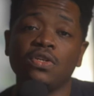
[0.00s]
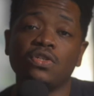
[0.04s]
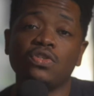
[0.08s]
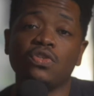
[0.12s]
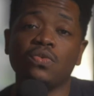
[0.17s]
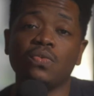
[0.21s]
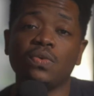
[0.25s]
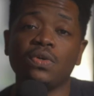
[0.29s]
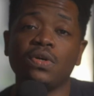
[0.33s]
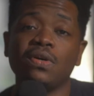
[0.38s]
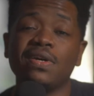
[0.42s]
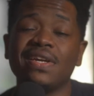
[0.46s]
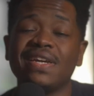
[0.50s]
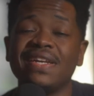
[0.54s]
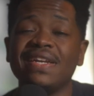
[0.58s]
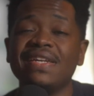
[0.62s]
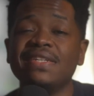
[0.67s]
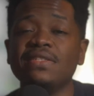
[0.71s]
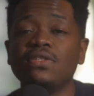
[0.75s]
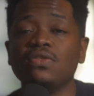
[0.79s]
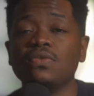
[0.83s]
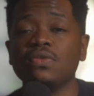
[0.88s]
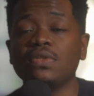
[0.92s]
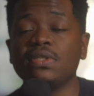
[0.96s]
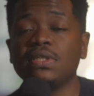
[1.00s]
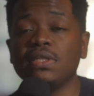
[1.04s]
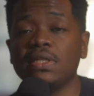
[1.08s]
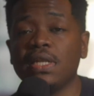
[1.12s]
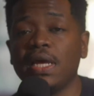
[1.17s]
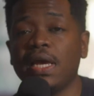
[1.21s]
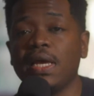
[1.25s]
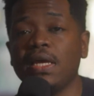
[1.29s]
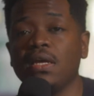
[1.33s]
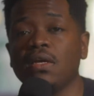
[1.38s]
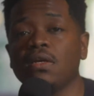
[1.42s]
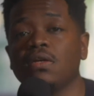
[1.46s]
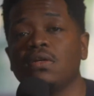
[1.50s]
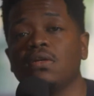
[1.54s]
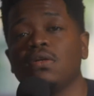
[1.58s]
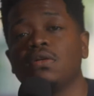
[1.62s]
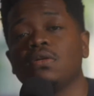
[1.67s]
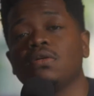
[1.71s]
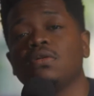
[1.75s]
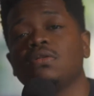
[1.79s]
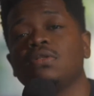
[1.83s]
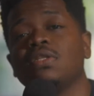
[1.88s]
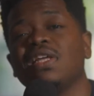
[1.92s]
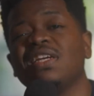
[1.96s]
So we're going to get into it today.
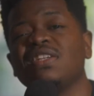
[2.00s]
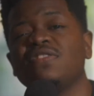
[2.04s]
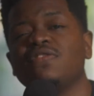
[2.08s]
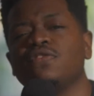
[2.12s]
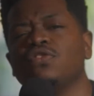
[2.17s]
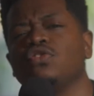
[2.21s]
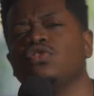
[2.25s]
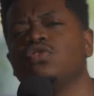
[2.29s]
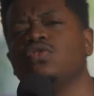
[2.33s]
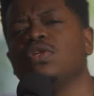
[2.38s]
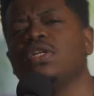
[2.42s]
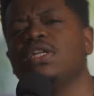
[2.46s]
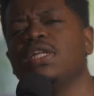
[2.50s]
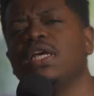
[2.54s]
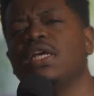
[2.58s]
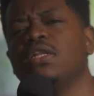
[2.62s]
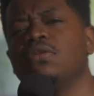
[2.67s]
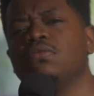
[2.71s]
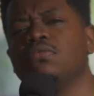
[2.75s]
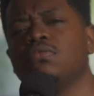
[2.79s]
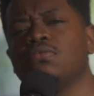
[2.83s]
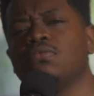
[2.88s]
Thanks for tuning in.